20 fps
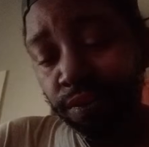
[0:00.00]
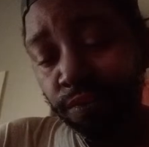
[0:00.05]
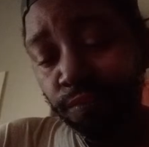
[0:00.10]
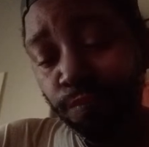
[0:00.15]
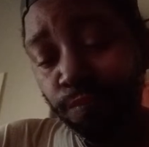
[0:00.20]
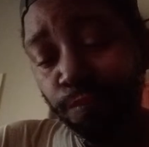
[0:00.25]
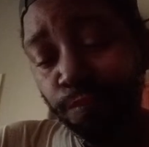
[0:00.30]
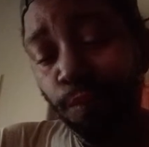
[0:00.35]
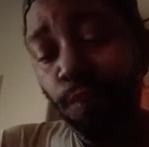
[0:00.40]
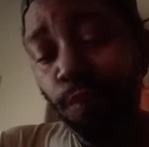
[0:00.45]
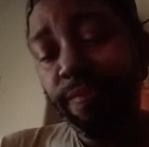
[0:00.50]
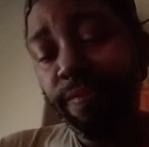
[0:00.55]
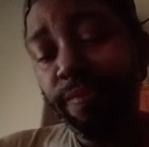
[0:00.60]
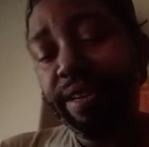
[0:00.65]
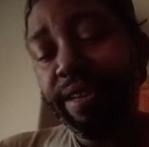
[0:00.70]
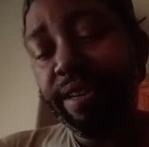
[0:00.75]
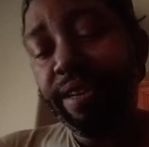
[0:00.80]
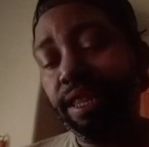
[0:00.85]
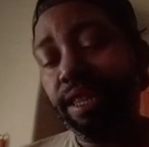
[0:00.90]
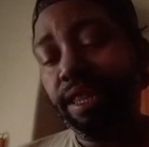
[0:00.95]
moved
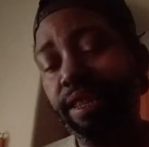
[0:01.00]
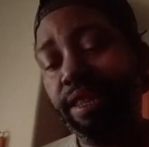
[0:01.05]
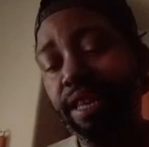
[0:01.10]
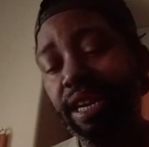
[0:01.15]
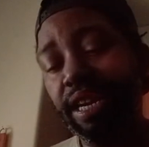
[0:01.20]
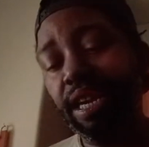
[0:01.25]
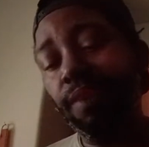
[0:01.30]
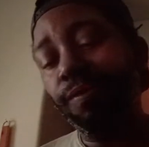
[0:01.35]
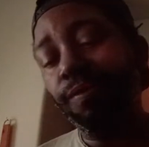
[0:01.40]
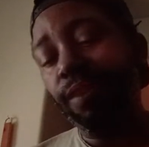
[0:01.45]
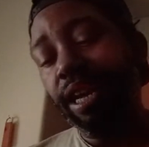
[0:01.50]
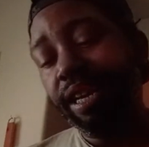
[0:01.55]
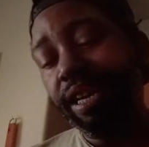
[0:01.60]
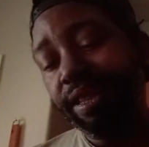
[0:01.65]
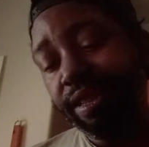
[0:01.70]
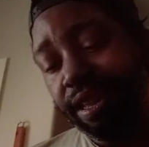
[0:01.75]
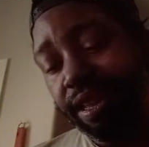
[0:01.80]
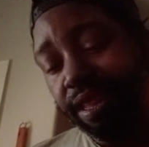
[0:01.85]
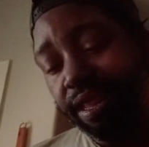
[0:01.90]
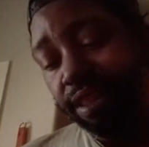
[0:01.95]
its city of
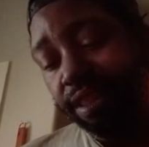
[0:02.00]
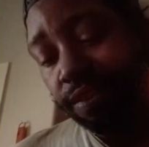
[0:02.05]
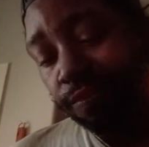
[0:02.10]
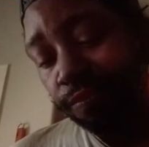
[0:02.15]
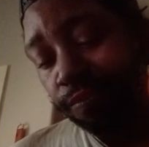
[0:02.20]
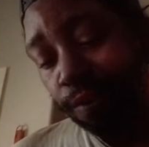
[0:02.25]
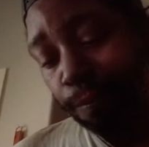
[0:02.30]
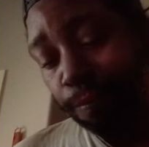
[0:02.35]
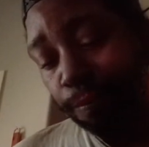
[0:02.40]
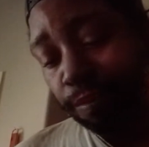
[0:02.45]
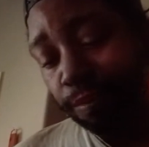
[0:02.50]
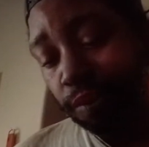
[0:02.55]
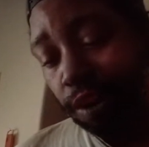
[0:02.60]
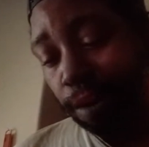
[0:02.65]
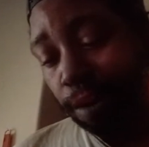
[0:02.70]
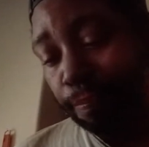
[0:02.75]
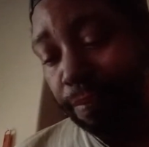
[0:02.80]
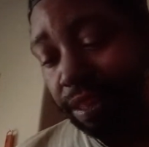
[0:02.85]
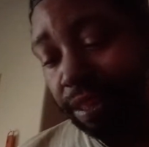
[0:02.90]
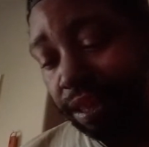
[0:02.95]
license from
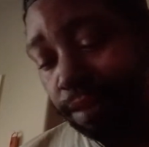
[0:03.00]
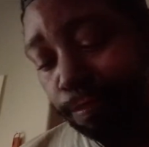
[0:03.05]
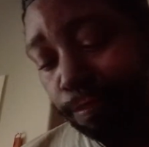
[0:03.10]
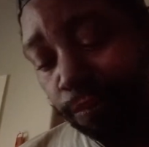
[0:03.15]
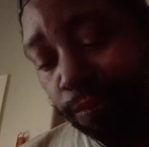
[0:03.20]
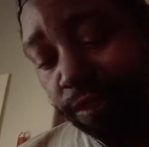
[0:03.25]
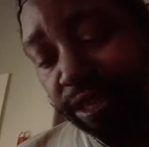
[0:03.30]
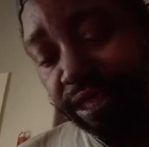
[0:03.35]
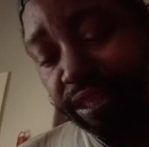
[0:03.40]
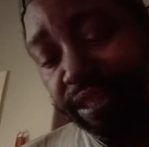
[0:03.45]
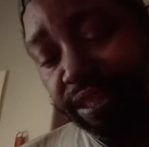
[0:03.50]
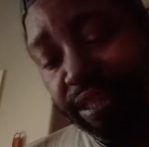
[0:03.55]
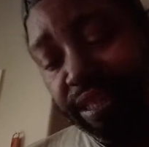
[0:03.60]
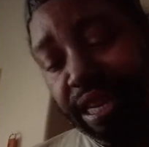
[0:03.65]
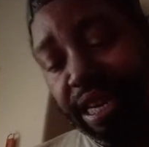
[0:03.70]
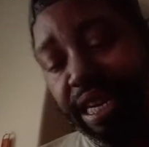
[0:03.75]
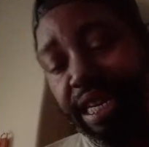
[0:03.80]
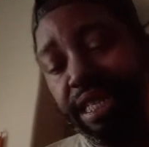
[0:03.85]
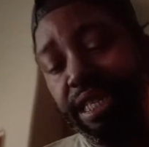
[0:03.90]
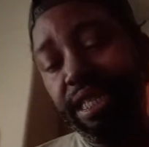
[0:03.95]
Tarpon Springs
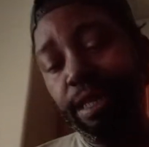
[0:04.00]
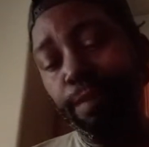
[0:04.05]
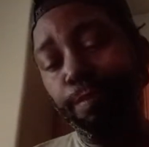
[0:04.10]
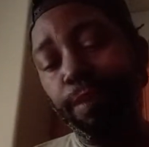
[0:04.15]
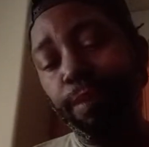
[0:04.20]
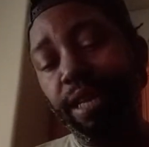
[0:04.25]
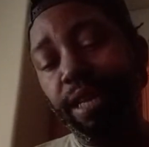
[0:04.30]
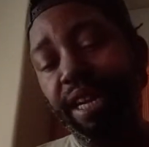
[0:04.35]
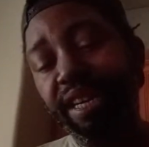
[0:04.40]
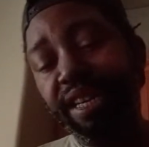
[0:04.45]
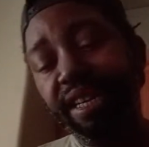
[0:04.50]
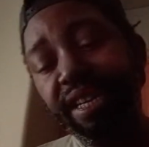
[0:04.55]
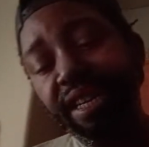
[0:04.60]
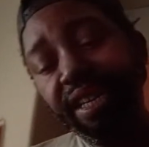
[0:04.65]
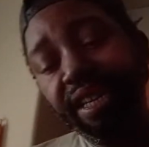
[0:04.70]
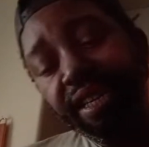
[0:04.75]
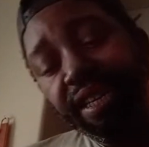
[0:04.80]
to Egypt Lake.